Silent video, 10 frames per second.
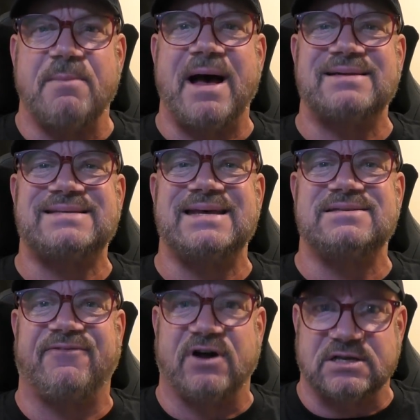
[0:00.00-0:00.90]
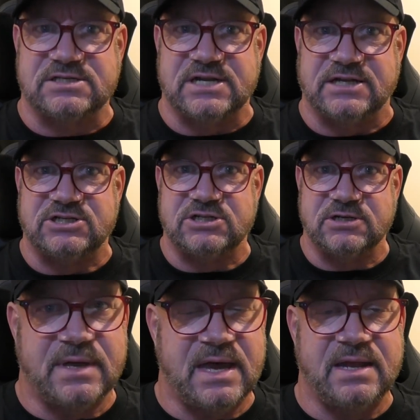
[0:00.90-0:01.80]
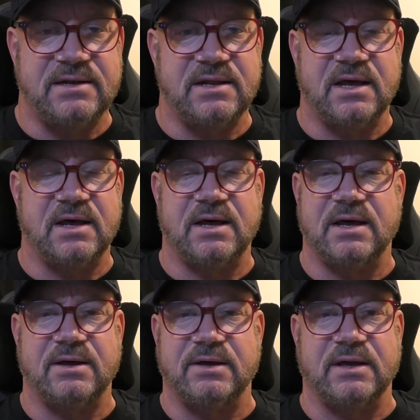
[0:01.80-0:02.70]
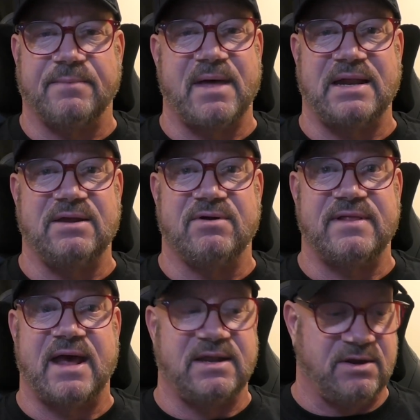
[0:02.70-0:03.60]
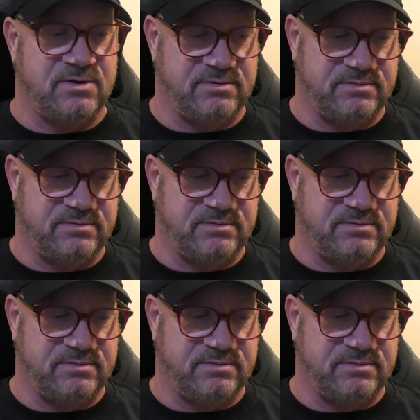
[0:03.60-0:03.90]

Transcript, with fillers: Come out say he's a fucking snitch. And uh, I'm not hearing that here.